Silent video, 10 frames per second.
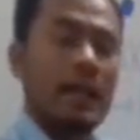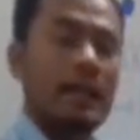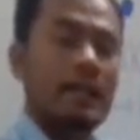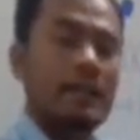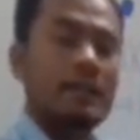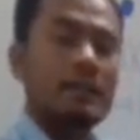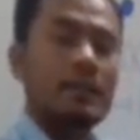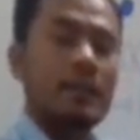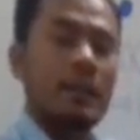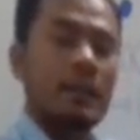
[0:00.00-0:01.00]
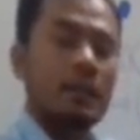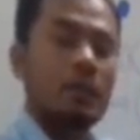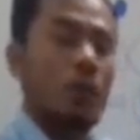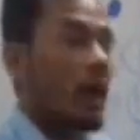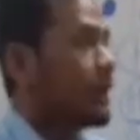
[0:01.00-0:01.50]
it is
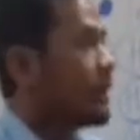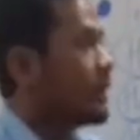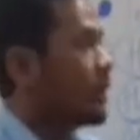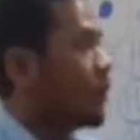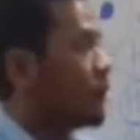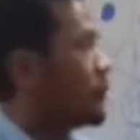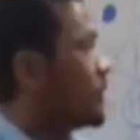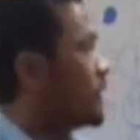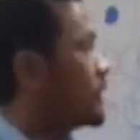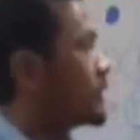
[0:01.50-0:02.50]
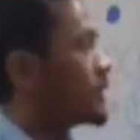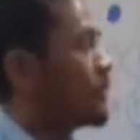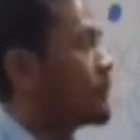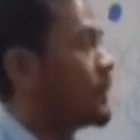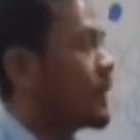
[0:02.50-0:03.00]
the quality of the
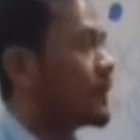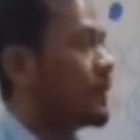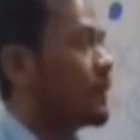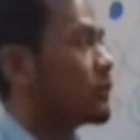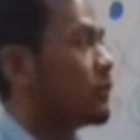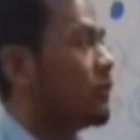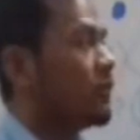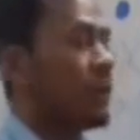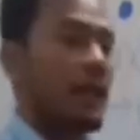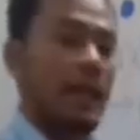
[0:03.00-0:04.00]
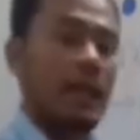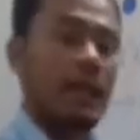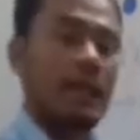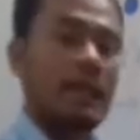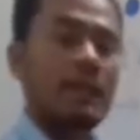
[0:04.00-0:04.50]
subject.
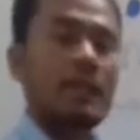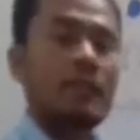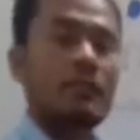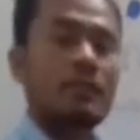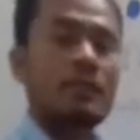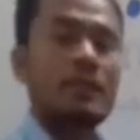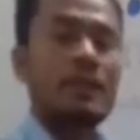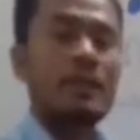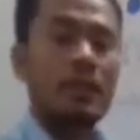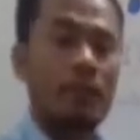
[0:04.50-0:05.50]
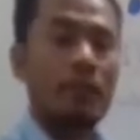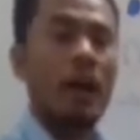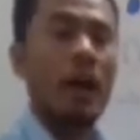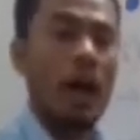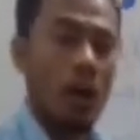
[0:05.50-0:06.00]
So it gives us a sense
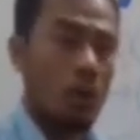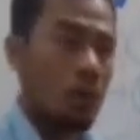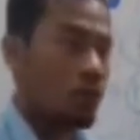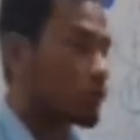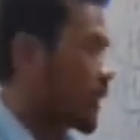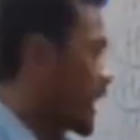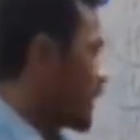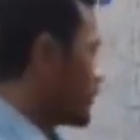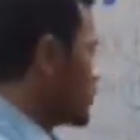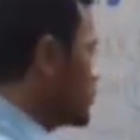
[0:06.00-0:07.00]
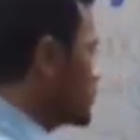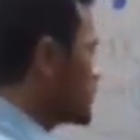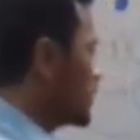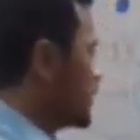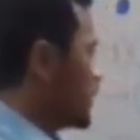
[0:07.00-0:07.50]
of how. So I have to
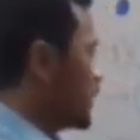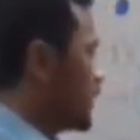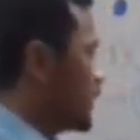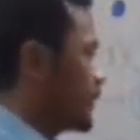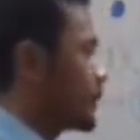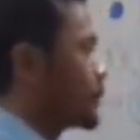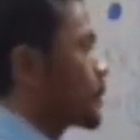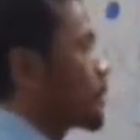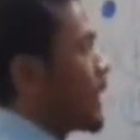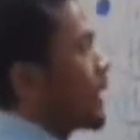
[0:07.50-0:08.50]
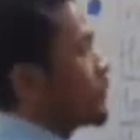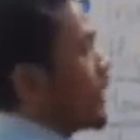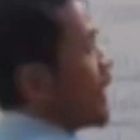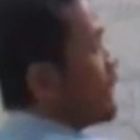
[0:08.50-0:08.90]
use. So I